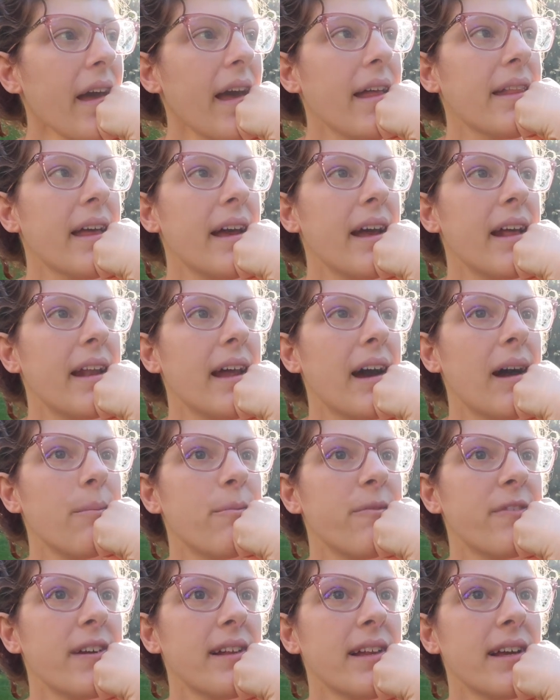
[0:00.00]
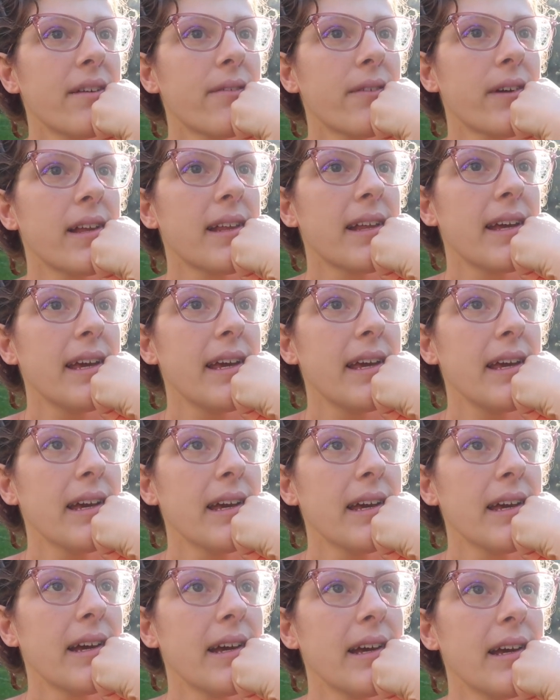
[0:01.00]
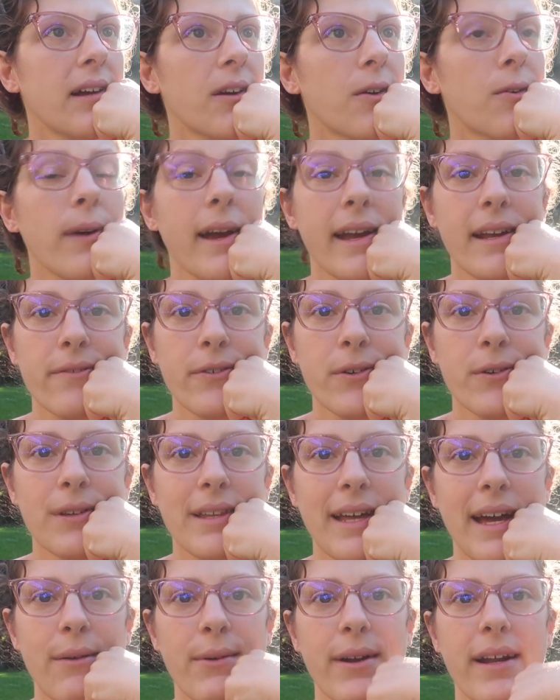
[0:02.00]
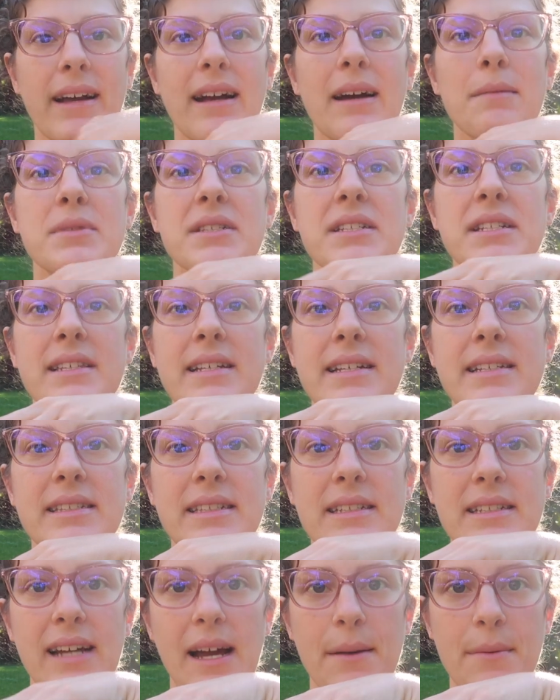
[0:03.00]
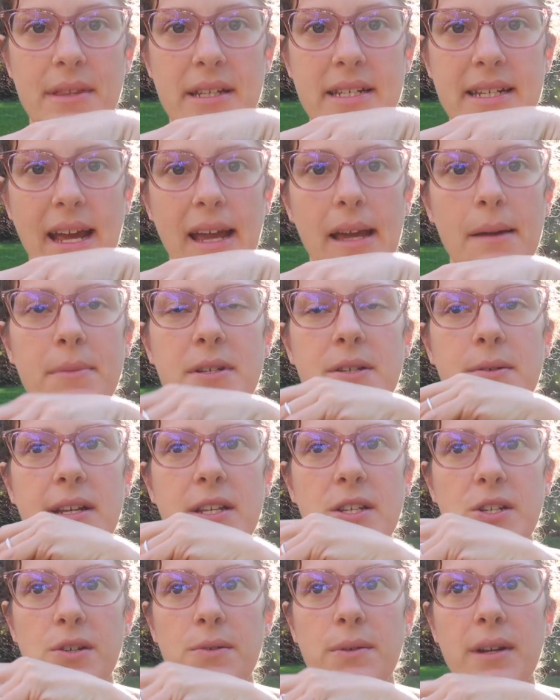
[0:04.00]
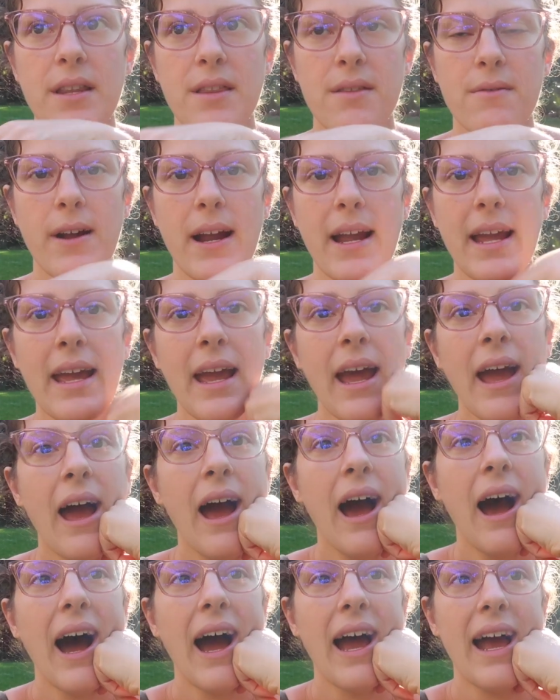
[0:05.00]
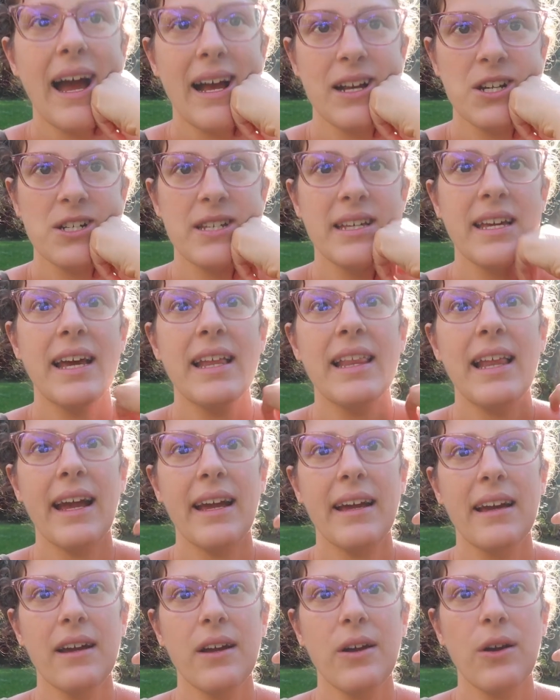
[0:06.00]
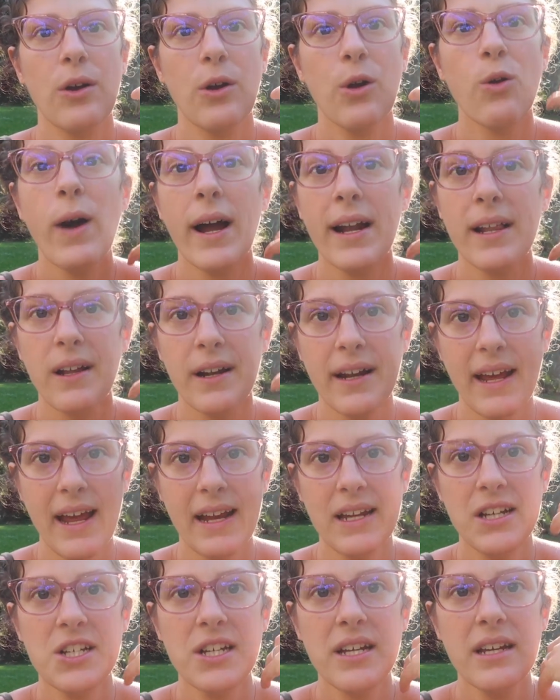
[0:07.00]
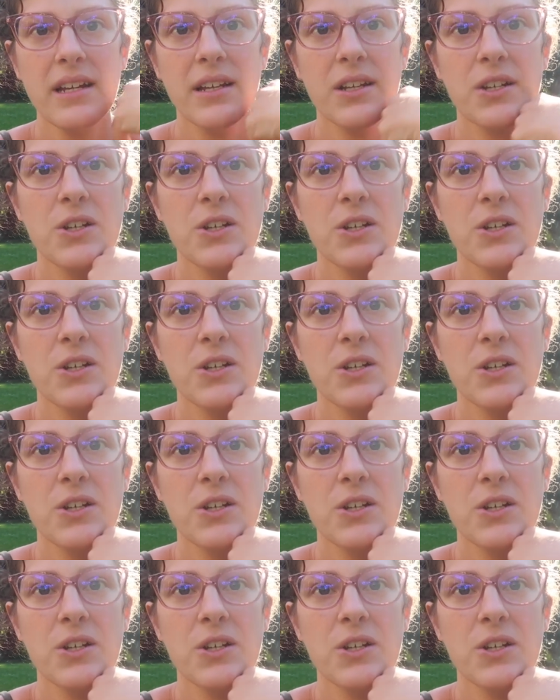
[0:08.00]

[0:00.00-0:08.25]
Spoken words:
And then I'm feeling really grateful that when it comes to this time of the day between 2 and 3, I actually get like quite a lot of energy.